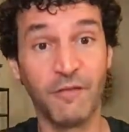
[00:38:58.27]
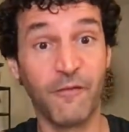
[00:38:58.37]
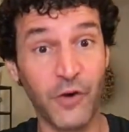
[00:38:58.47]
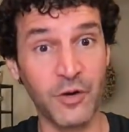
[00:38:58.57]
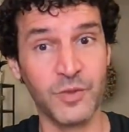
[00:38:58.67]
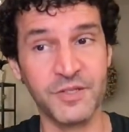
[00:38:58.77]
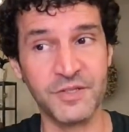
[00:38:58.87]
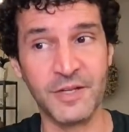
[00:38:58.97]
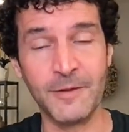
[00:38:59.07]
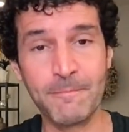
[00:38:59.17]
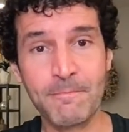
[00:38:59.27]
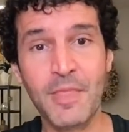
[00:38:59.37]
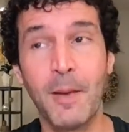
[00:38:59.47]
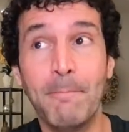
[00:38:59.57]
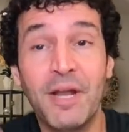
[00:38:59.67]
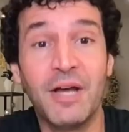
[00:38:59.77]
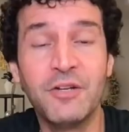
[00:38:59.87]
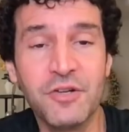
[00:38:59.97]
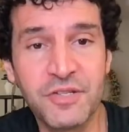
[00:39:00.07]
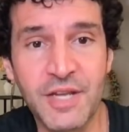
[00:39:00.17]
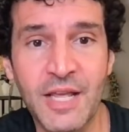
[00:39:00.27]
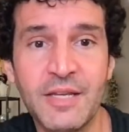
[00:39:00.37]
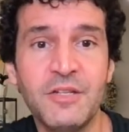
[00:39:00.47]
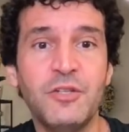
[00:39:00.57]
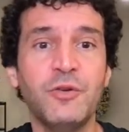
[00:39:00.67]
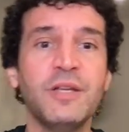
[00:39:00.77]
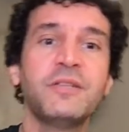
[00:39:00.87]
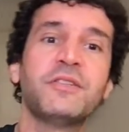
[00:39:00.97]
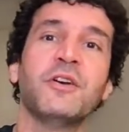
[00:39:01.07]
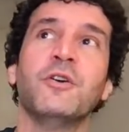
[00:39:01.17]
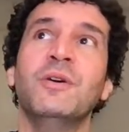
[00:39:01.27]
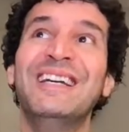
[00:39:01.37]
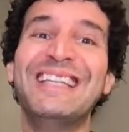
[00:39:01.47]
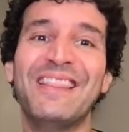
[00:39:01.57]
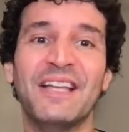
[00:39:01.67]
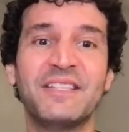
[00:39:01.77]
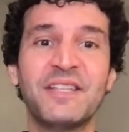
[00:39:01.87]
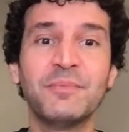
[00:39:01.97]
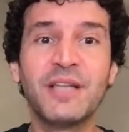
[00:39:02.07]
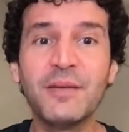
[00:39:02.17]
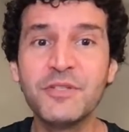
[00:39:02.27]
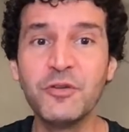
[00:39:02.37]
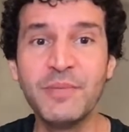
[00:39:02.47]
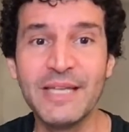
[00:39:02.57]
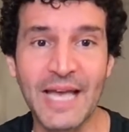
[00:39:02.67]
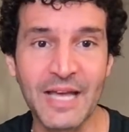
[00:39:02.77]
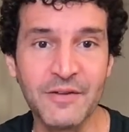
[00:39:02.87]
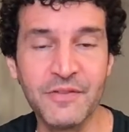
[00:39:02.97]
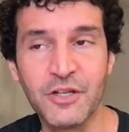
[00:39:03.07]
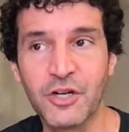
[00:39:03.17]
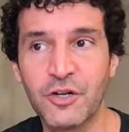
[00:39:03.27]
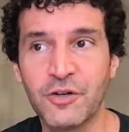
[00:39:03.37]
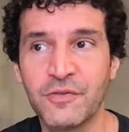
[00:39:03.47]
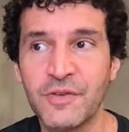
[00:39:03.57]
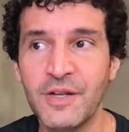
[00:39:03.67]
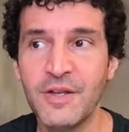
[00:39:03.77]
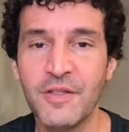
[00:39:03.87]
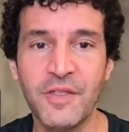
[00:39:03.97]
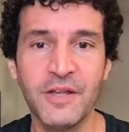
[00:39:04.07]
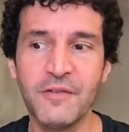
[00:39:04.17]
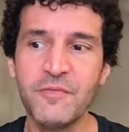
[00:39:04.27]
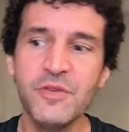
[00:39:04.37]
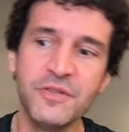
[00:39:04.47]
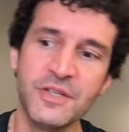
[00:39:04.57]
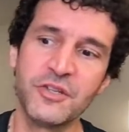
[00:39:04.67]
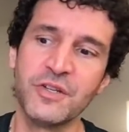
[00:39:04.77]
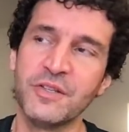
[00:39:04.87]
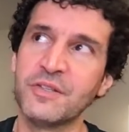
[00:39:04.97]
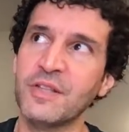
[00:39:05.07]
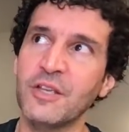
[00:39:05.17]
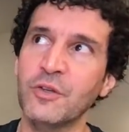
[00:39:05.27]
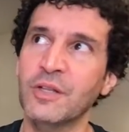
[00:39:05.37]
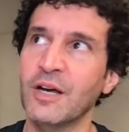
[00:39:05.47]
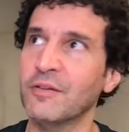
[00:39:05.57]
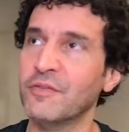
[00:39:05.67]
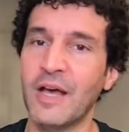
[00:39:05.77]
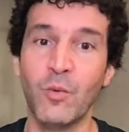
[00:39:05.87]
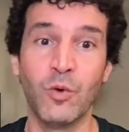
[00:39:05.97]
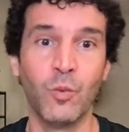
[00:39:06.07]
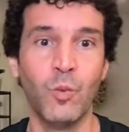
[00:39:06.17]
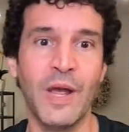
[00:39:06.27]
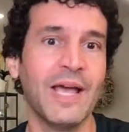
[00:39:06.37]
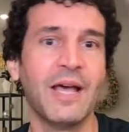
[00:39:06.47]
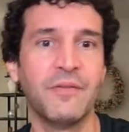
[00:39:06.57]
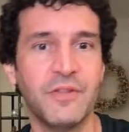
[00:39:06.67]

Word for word: frequency, but understand in doing so that sometimes you'll be ahead of the curve. Think of musicians that you love that were way ahead of